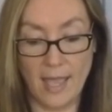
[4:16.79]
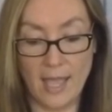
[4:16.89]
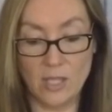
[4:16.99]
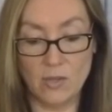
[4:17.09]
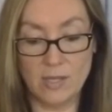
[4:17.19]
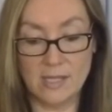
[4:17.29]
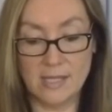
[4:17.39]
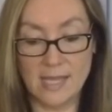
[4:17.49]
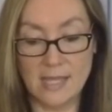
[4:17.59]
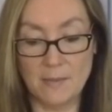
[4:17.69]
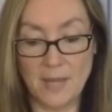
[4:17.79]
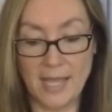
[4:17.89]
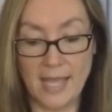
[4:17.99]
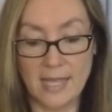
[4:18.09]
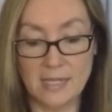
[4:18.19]
And you can see that my
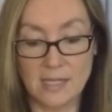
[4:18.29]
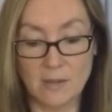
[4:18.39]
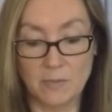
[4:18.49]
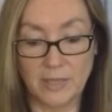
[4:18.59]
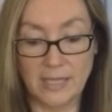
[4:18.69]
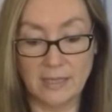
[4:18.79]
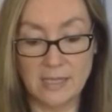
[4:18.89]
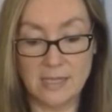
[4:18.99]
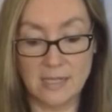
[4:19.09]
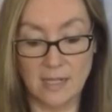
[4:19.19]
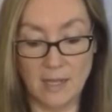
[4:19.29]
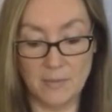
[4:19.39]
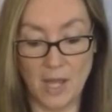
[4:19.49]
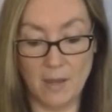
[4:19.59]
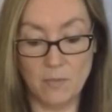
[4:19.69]
hand is completely still.
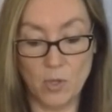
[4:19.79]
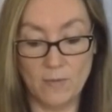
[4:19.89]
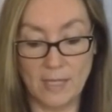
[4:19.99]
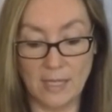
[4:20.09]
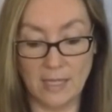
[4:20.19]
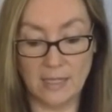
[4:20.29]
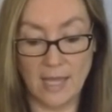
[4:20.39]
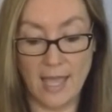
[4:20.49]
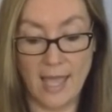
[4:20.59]
I'm not moving it.